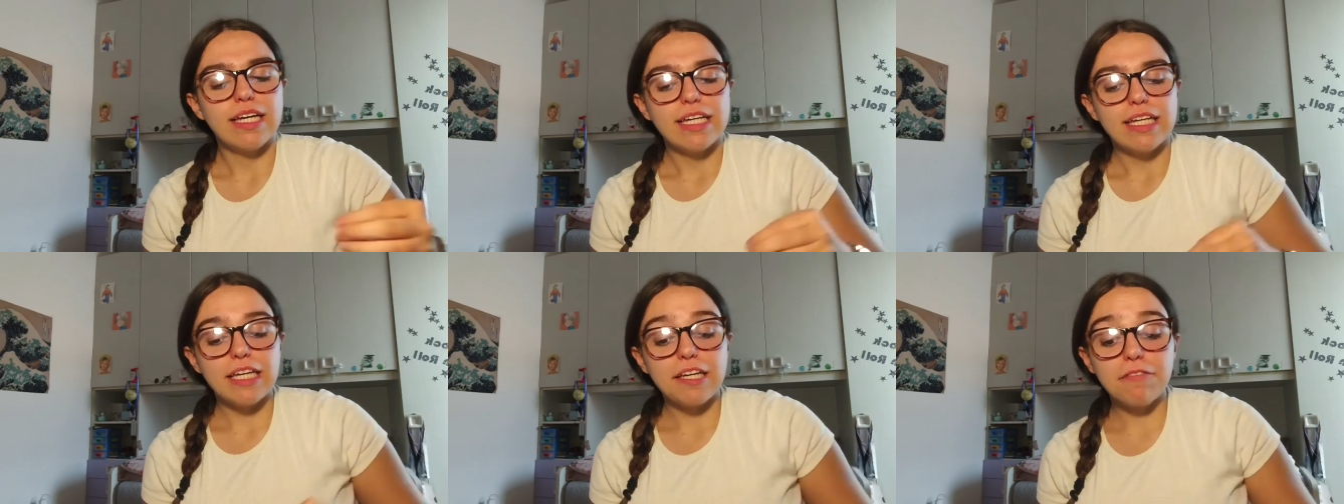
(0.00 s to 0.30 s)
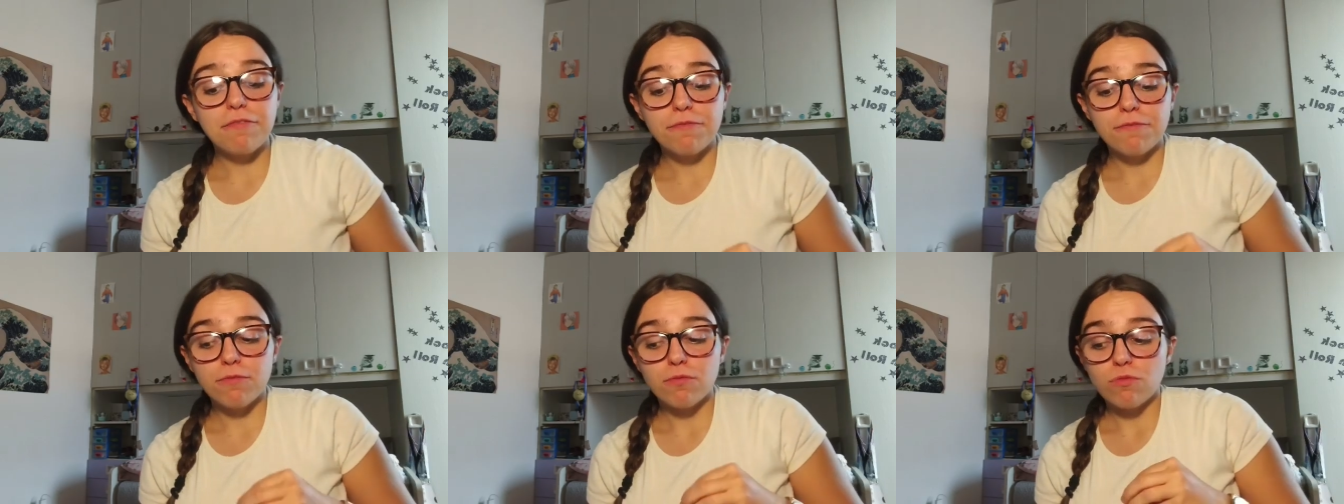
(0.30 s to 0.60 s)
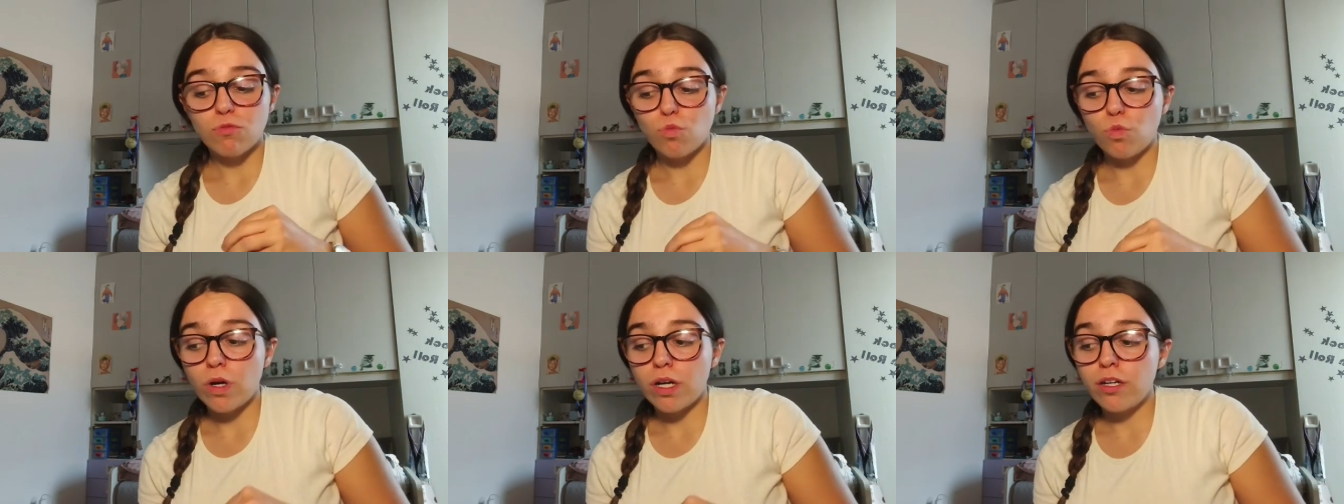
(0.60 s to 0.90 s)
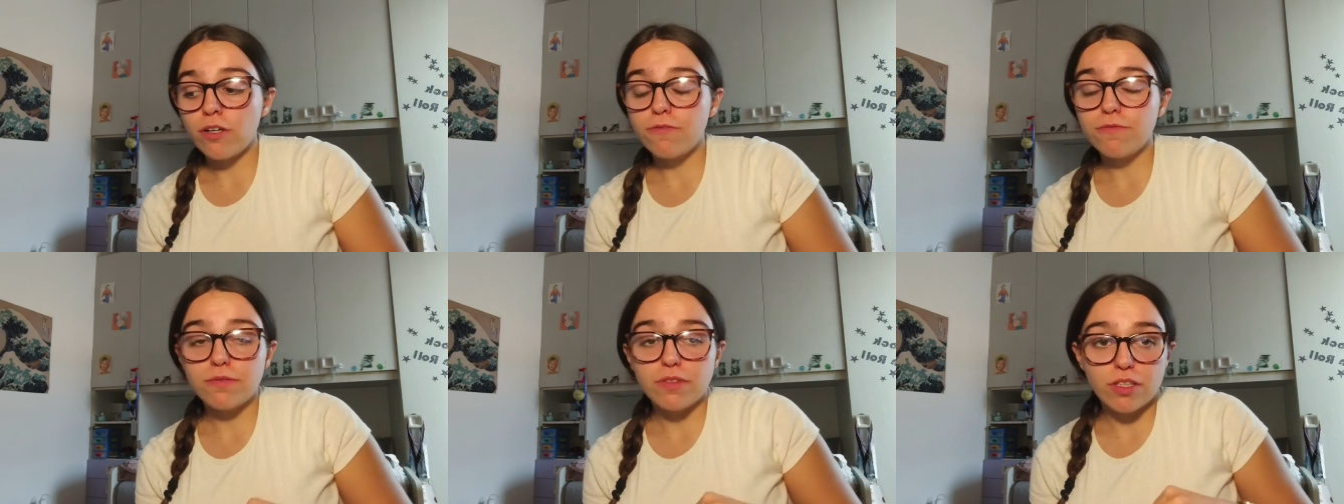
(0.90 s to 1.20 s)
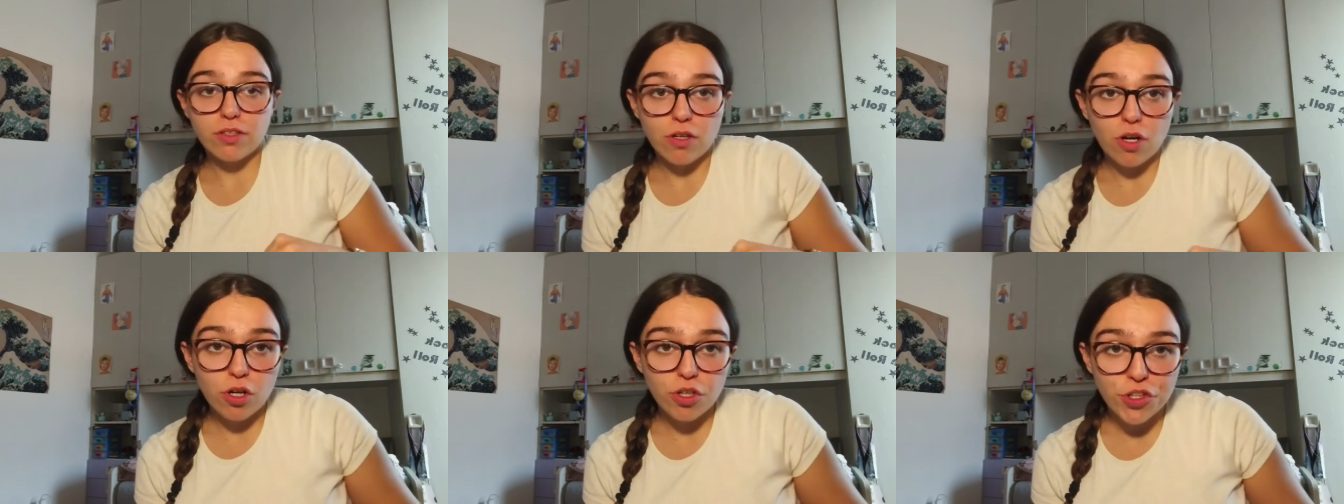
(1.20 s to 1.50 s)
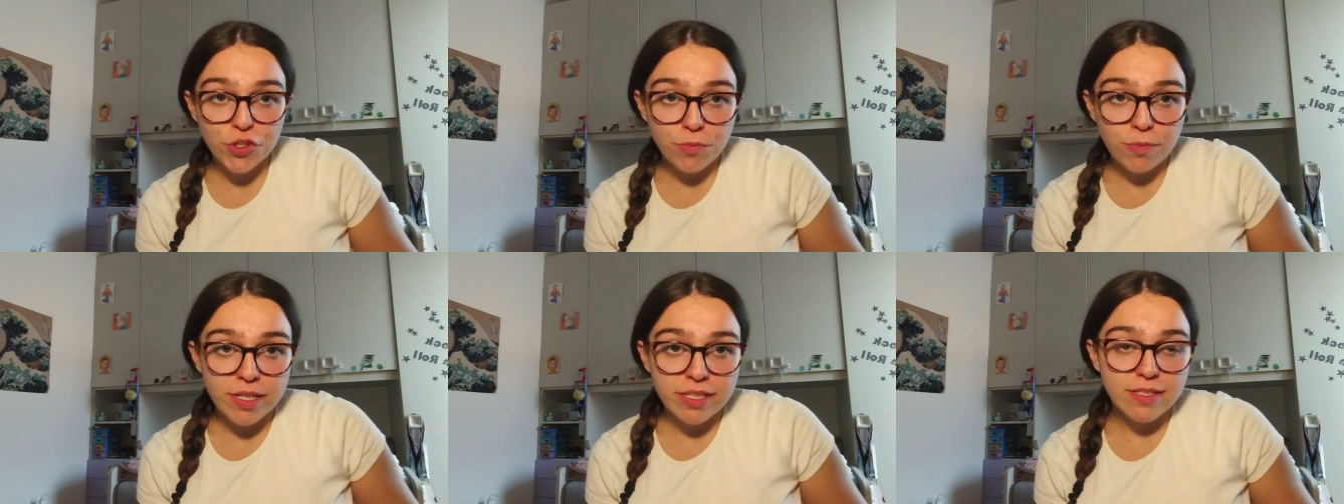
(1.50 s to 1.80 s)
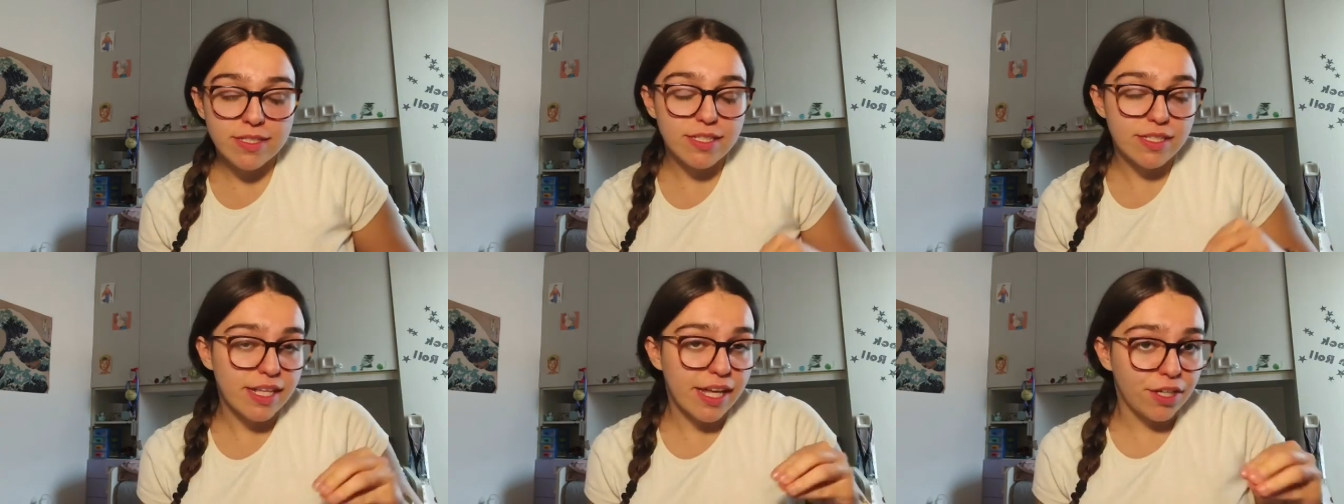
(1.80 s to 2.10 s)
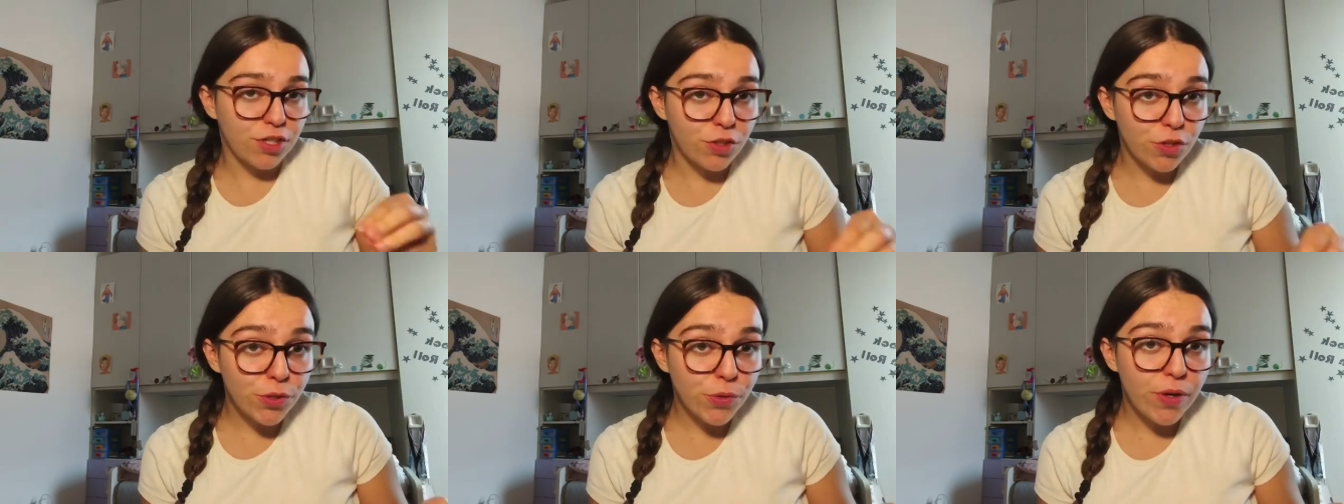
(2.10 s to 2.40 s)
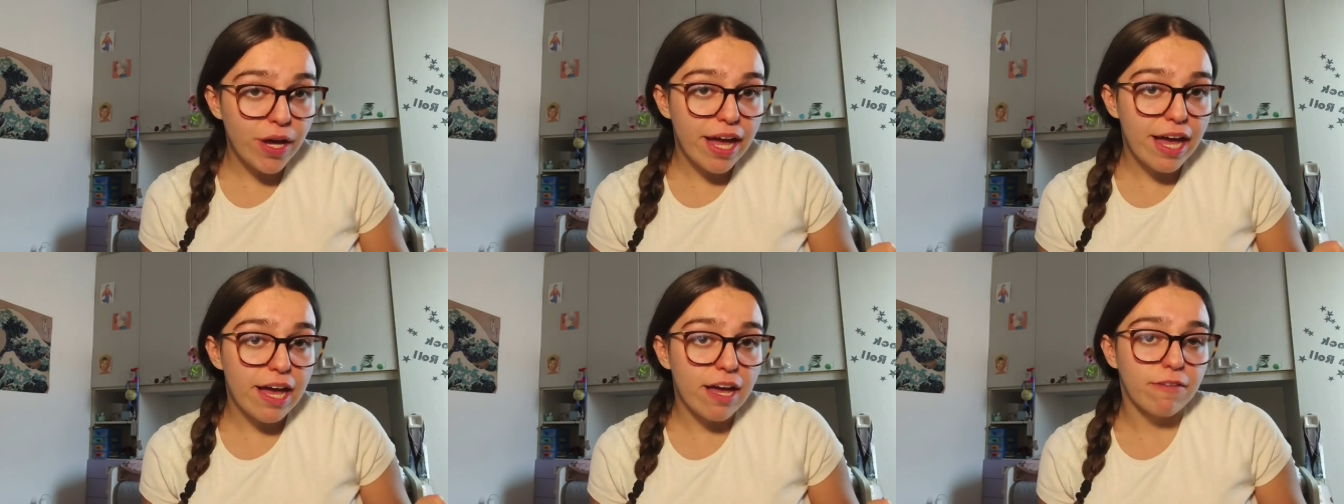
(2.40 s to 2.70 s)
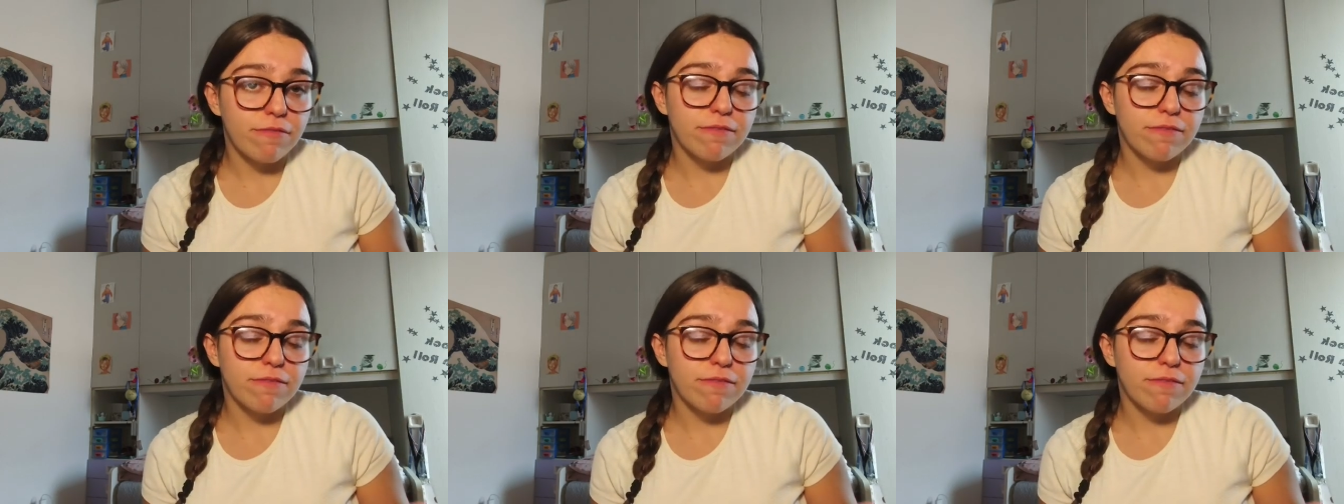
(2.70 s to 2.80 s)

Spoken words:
If one of the documents that you have